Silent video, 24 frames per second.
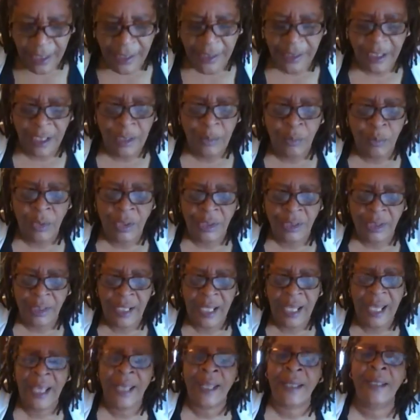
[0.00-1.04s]
because it
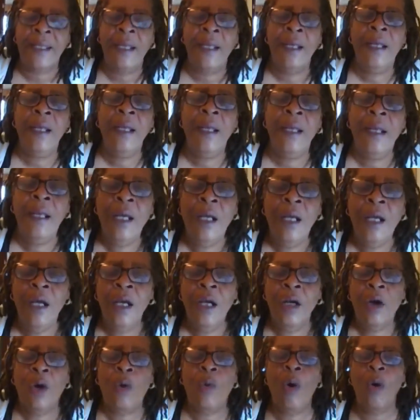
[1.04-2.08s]
was an
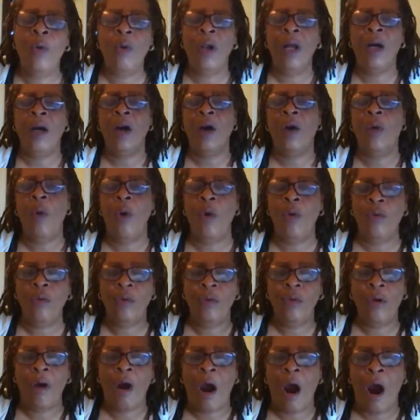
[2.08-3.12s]
quote
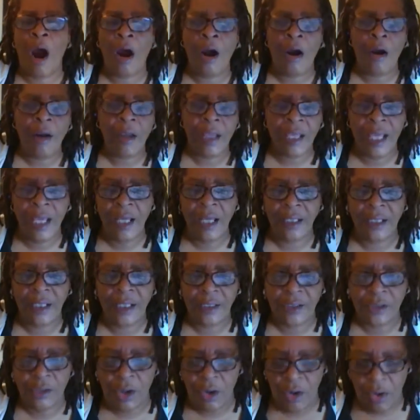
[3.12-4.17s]
unquote R.
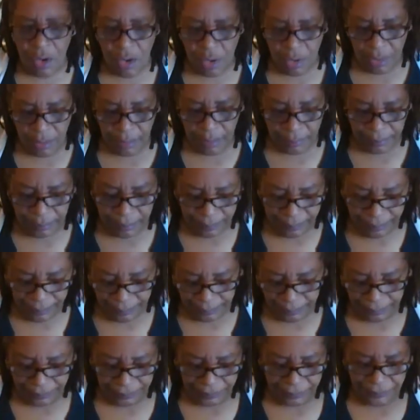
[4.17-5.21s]
Kelly song.
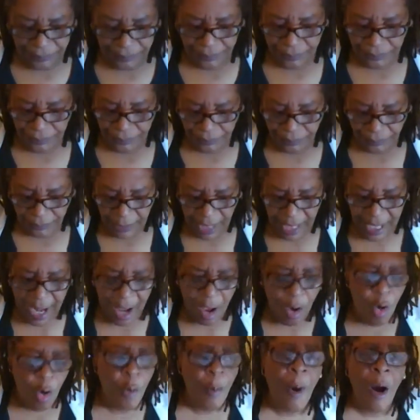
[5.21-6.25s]

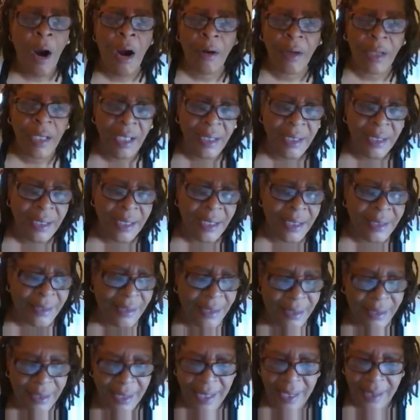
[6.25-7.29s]
And I hope R.
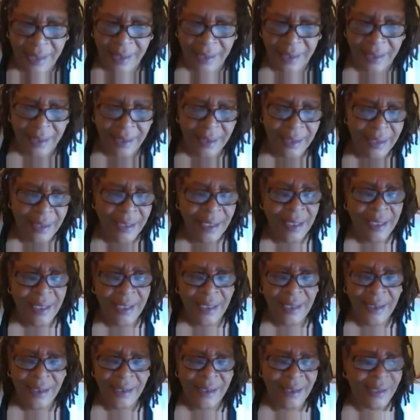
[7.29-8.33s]
Kelly gets a chance to
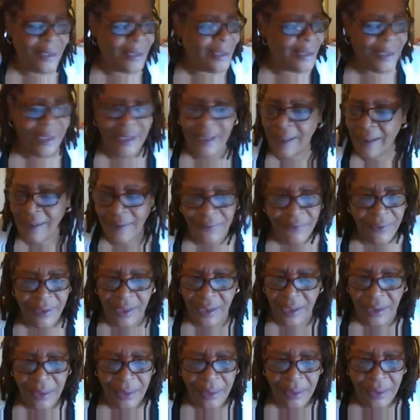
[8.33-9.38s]
see
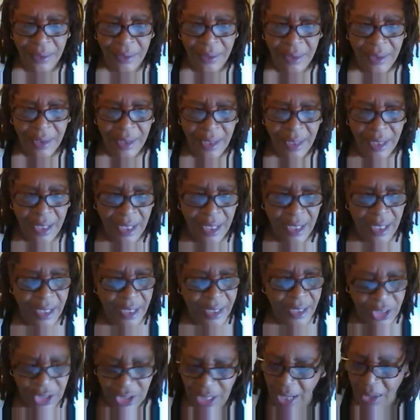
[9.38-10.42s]
this video
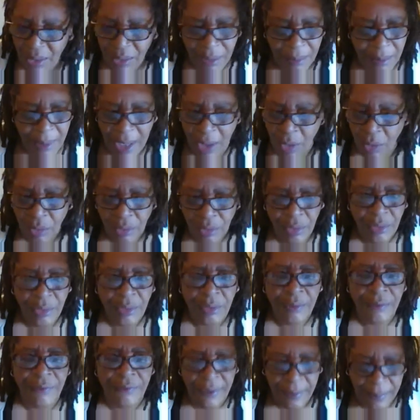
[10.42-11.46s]
and shout him
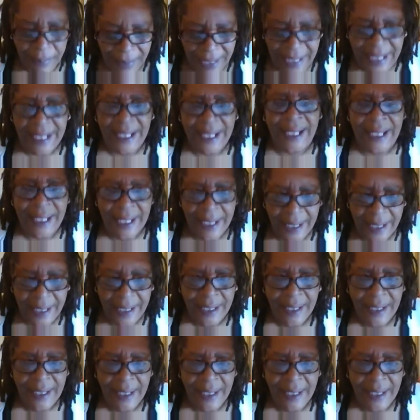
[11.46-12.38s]
out for me.